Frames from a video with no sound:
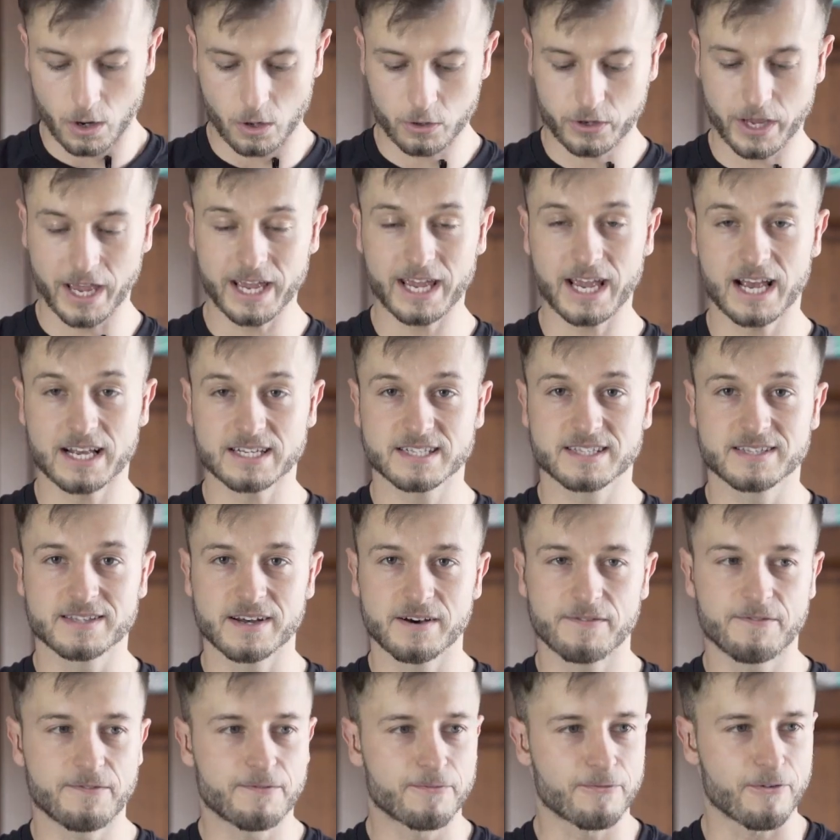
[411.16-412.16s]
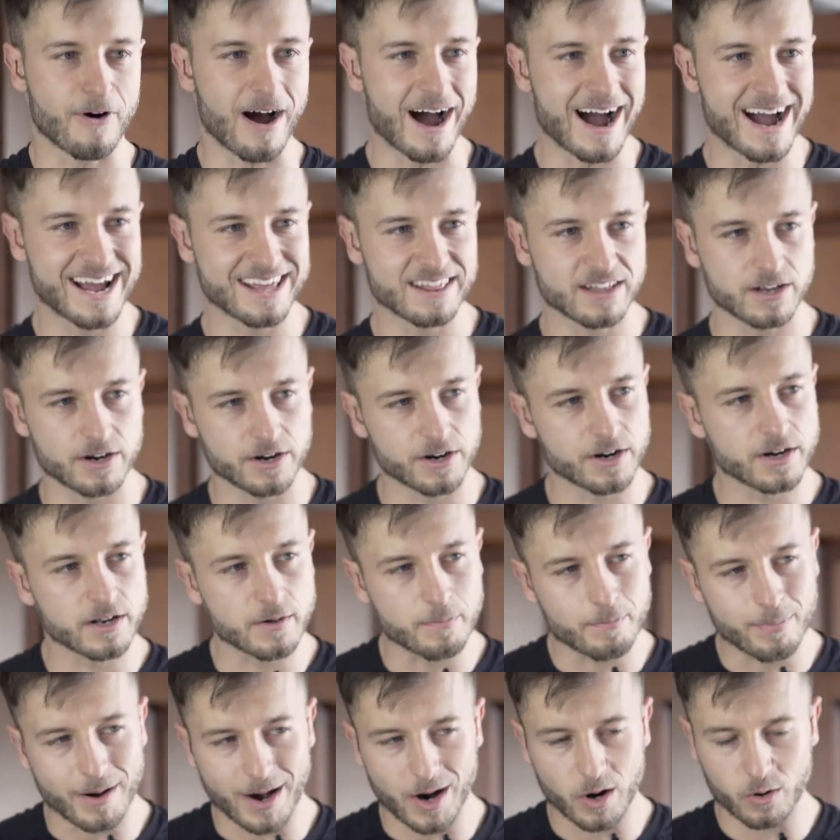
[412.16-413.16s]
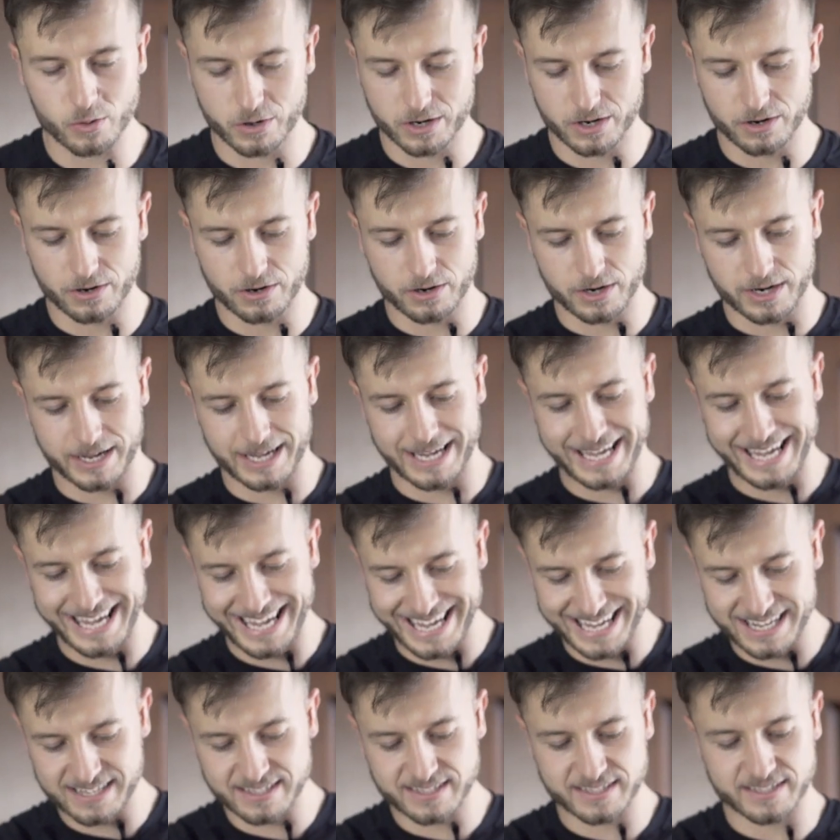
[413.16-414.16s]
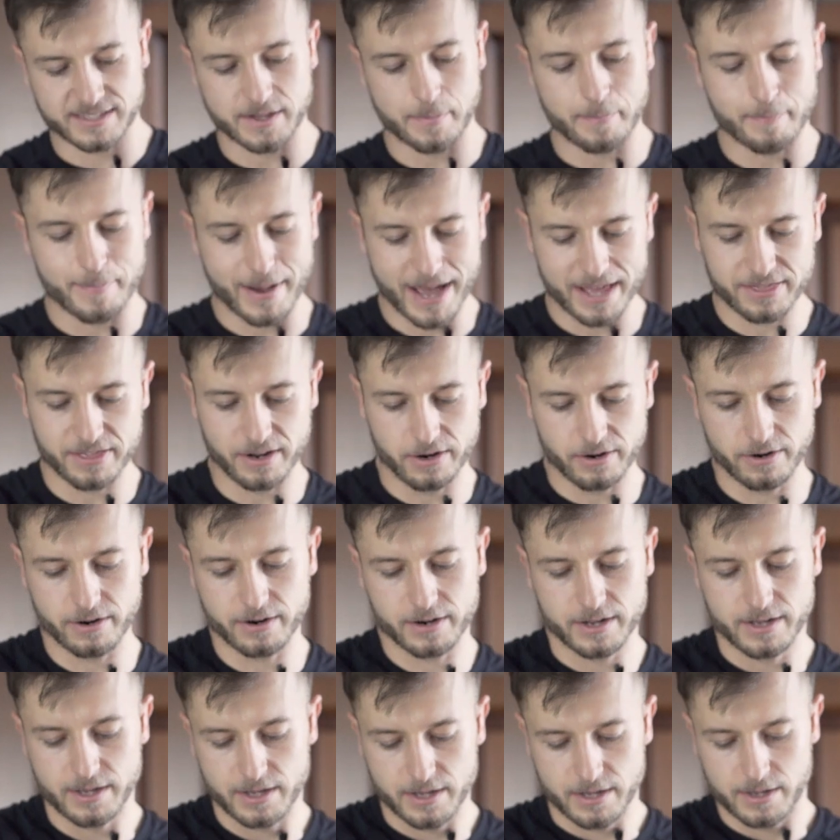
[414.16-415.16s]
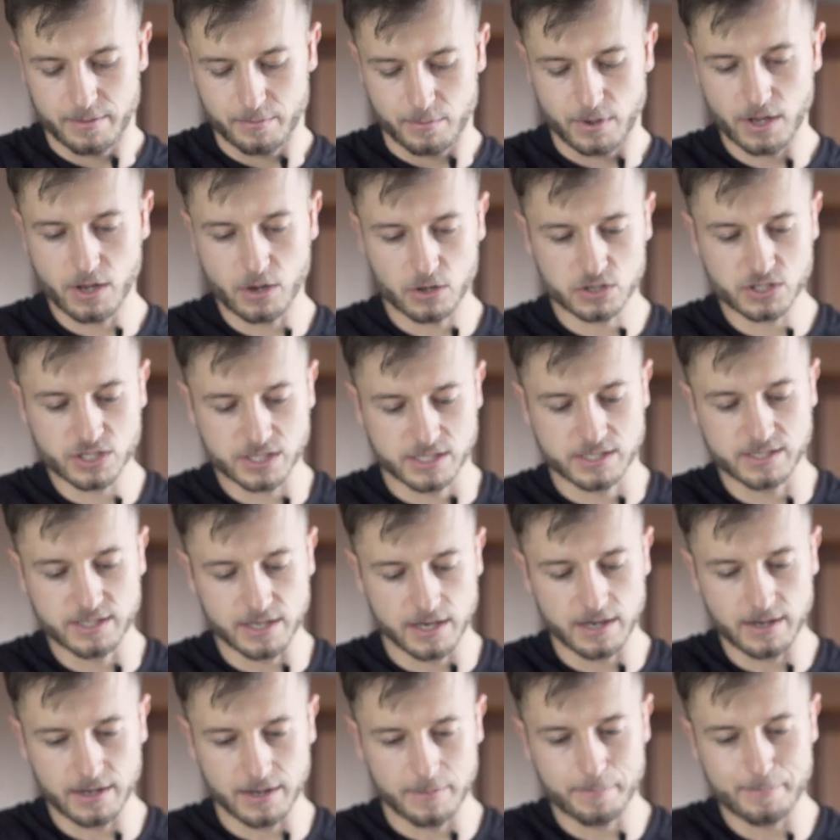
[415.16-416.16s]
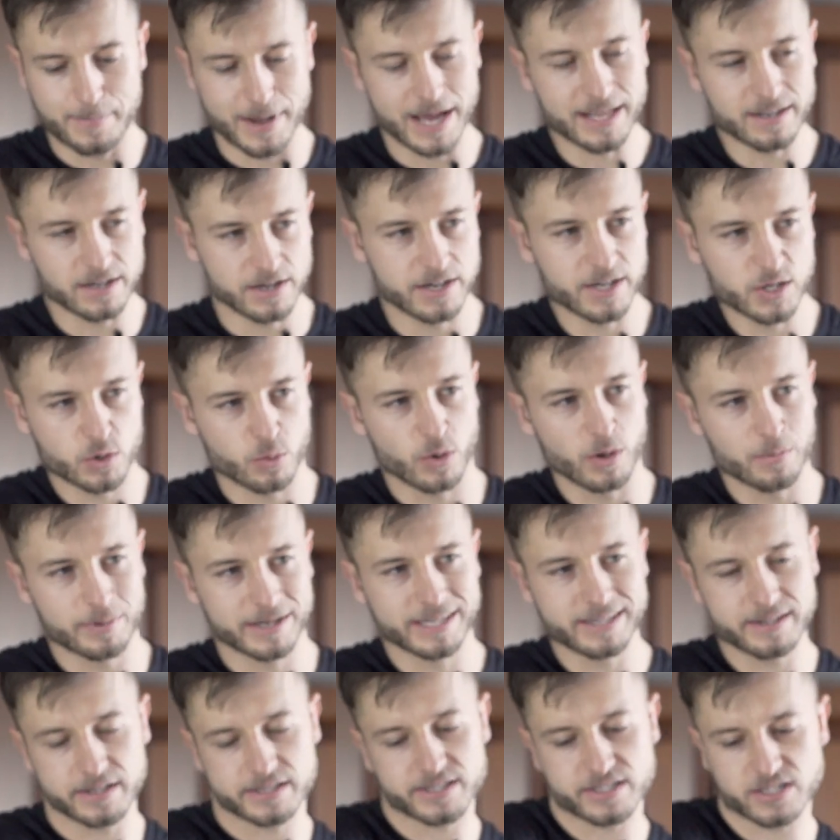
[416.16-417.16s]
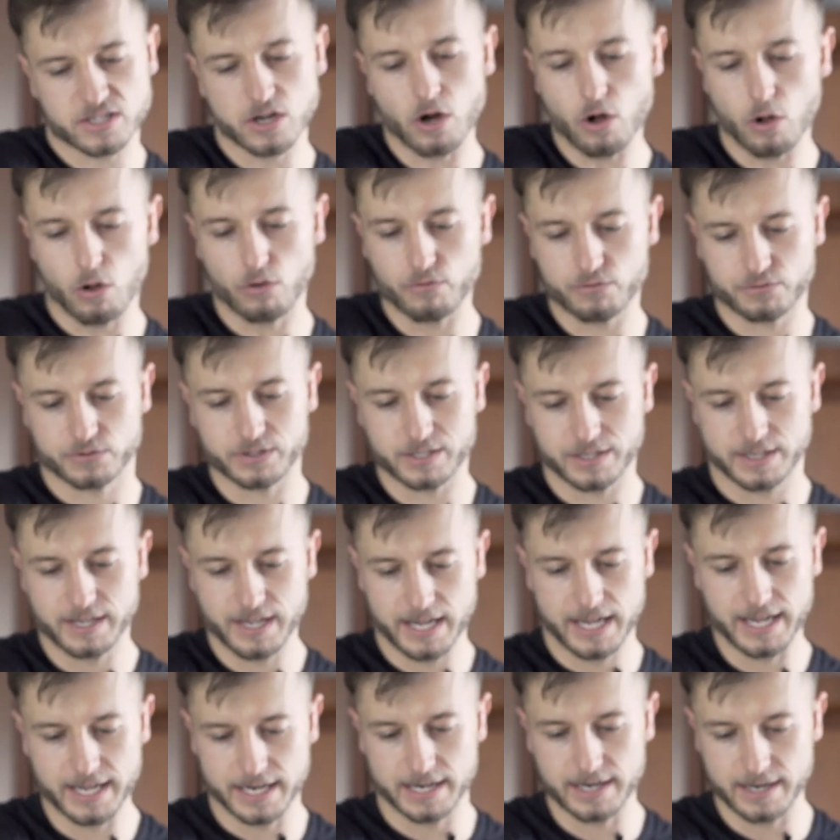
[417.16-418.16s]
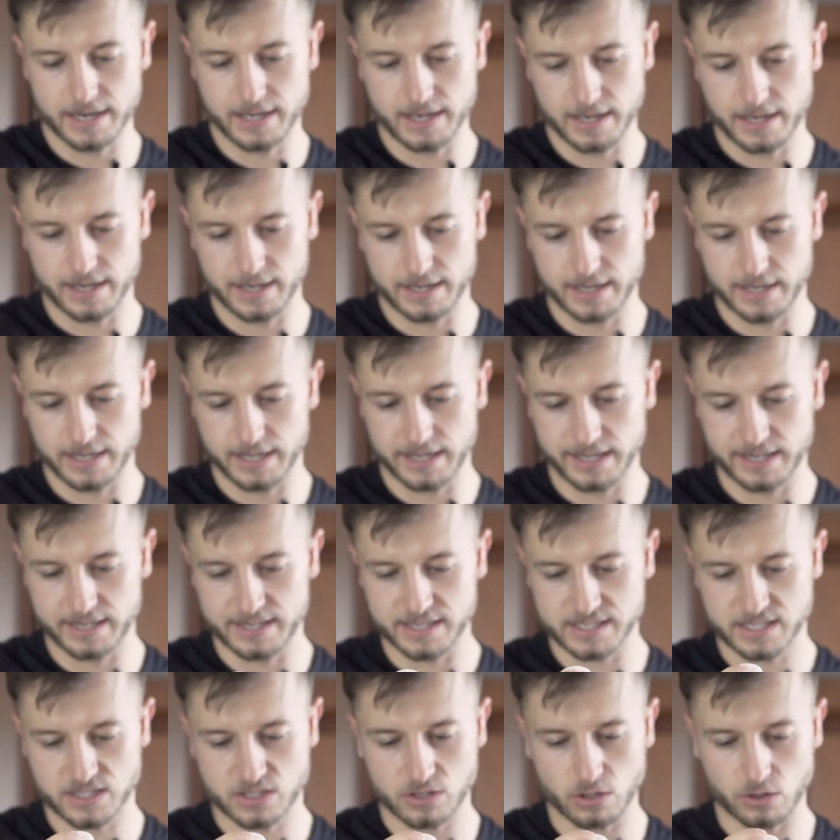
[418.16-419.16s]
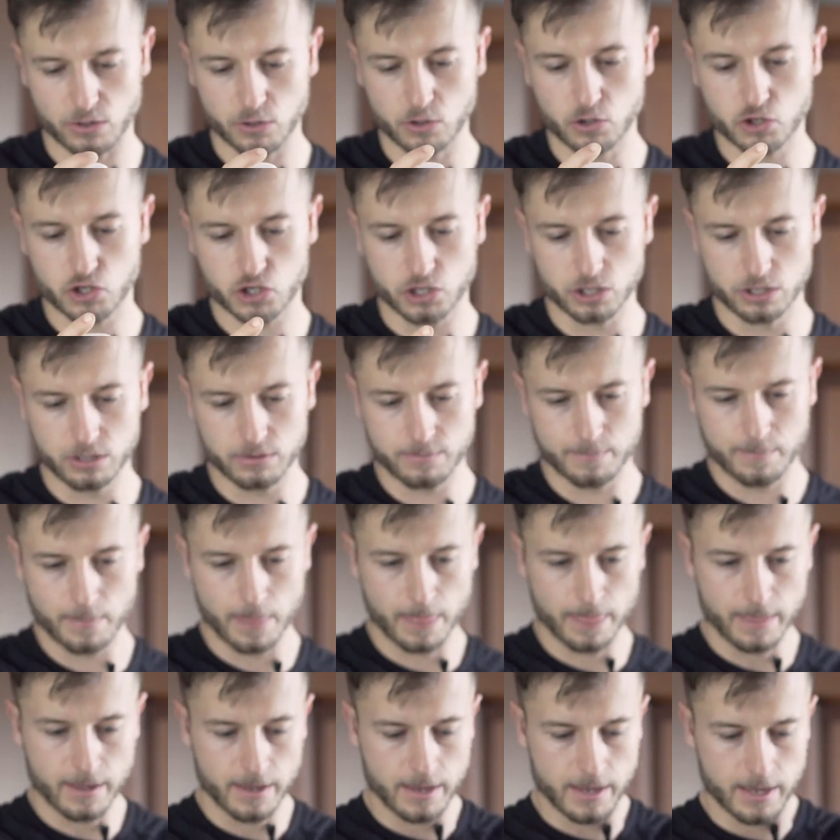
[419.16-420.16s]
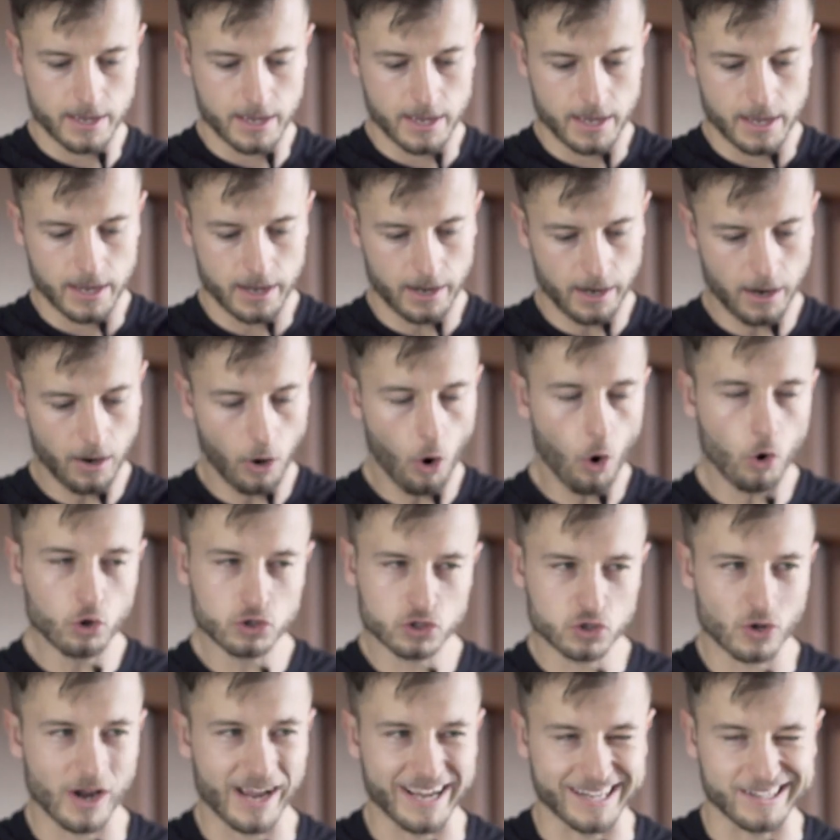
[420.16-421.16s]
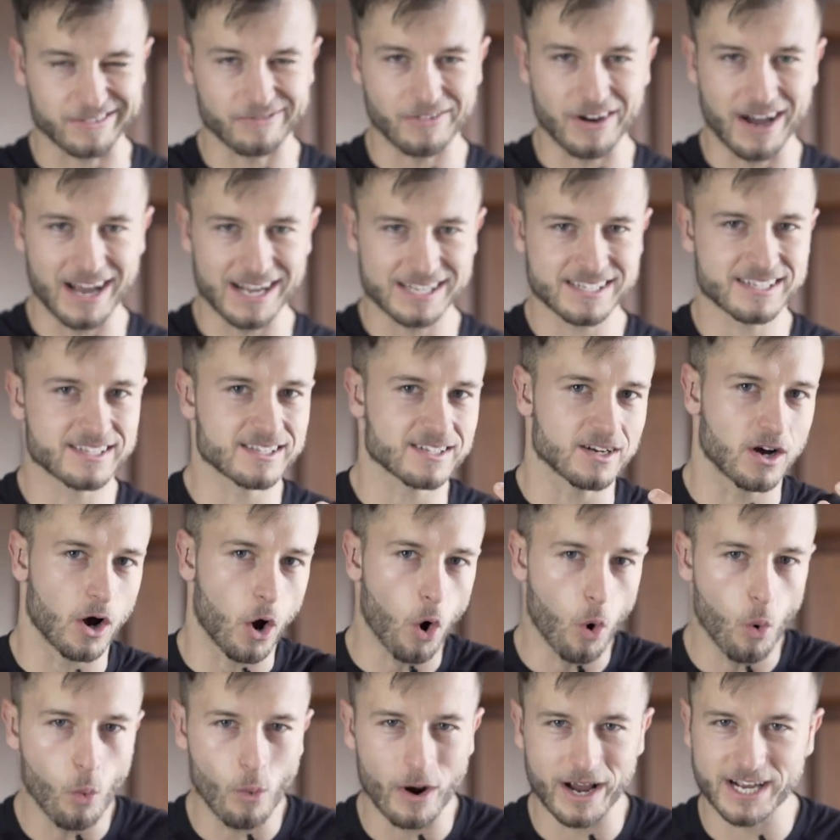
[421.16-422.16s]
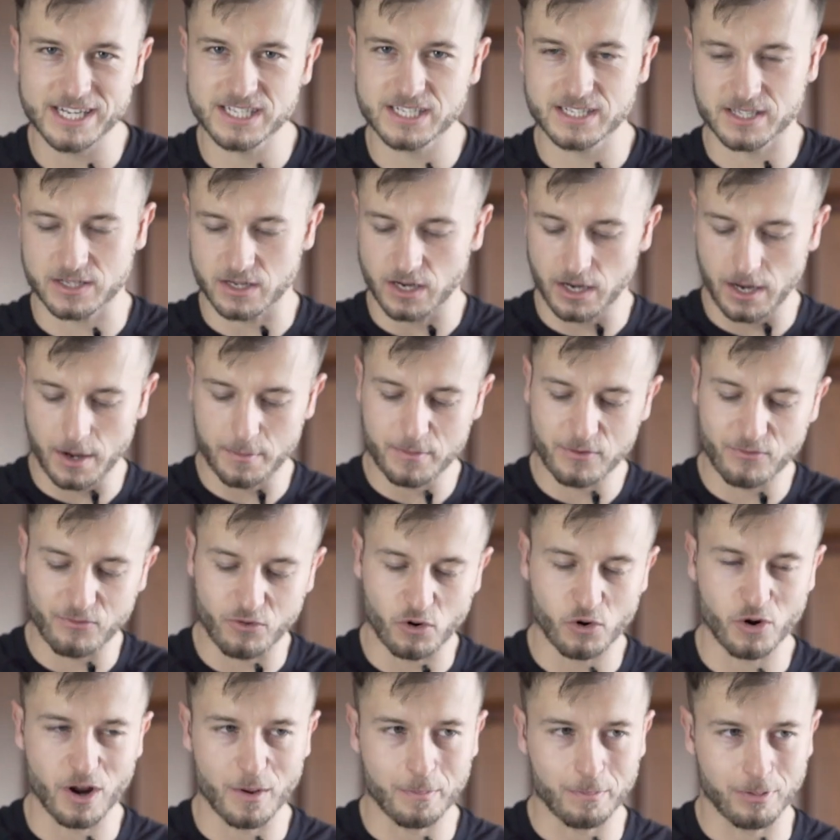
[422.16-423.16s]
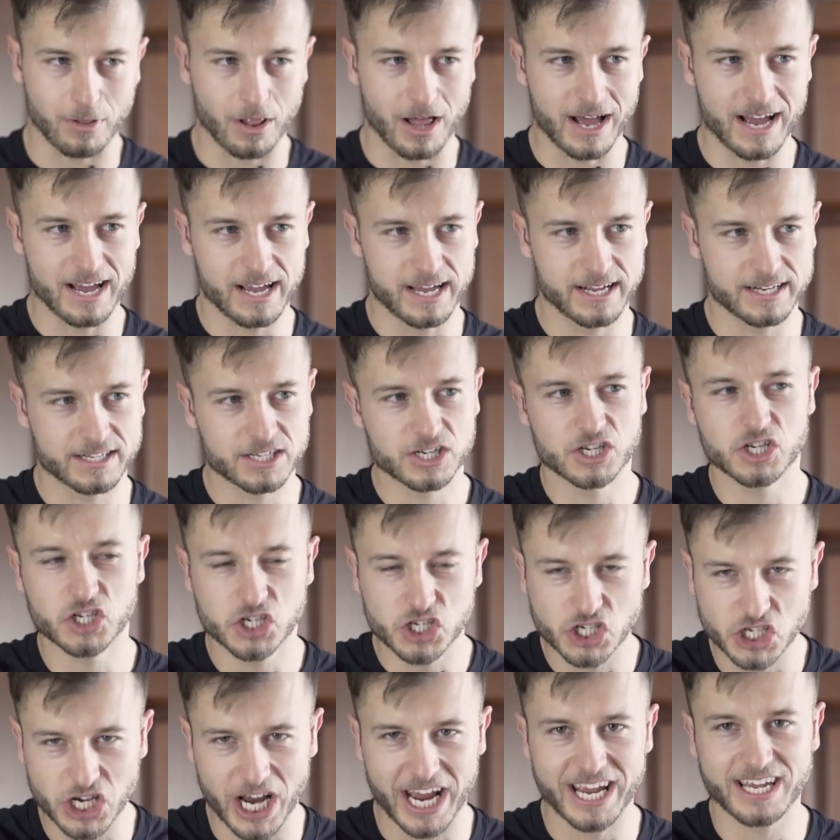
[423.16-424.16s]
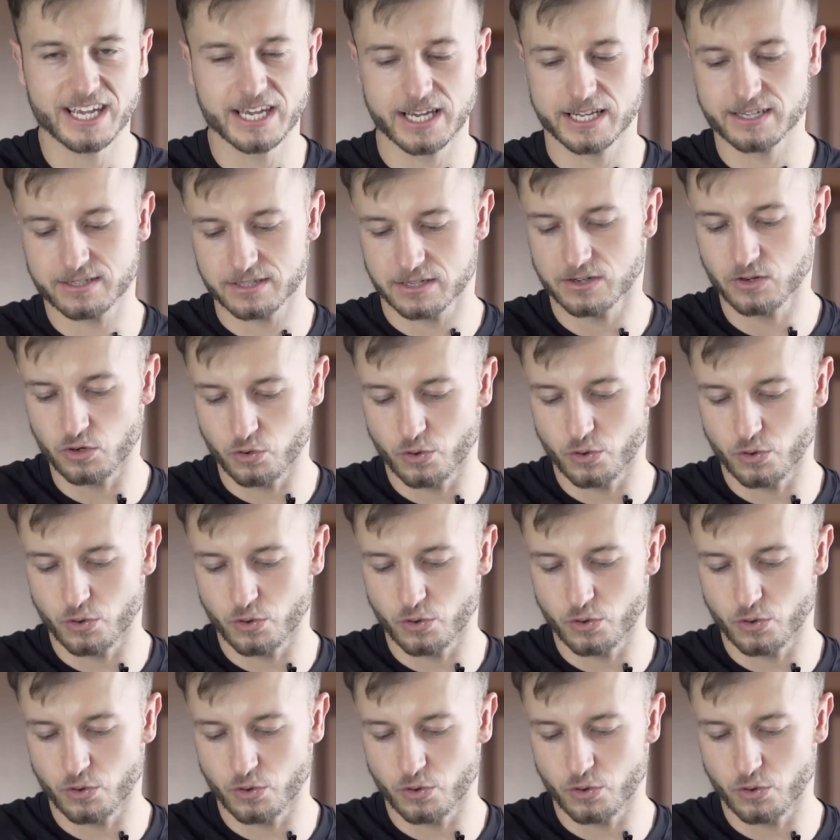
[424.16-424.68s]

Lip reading: Okay, guys, the finer the powder is, the better, because the better it will be dissolved in this solution. Also, I advise always before you apply it, shake it